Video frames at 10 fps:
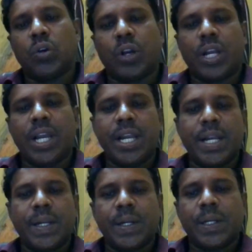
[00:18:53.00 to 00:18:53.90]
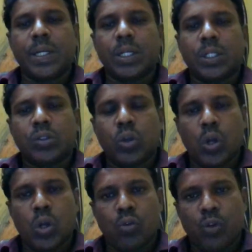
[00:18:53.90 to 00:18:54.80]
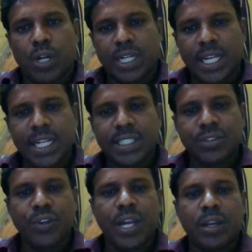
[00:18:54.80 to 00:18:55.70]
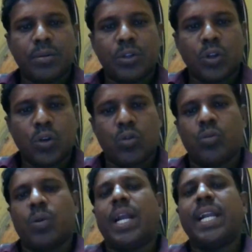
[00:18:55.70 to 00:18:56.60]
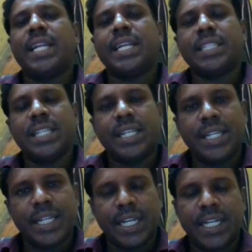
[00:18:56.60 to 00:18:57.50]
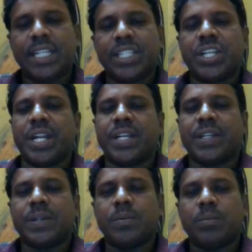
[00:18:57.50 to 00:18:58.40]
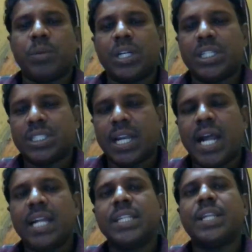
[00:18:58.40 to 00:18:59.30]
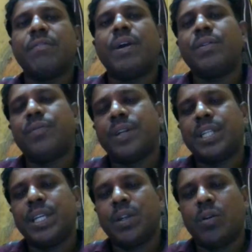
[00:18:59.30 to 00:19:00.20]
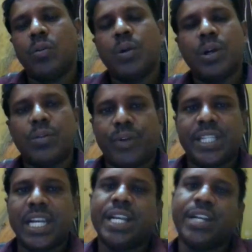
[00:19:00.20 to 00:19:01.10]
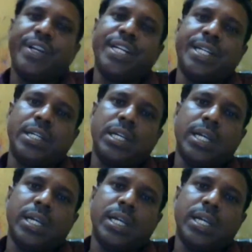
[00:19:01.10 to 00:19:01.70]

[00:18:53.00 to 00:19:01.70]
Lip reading: Okay, so what is we are getting the interest rate? It is not the reward for the for the liquidity.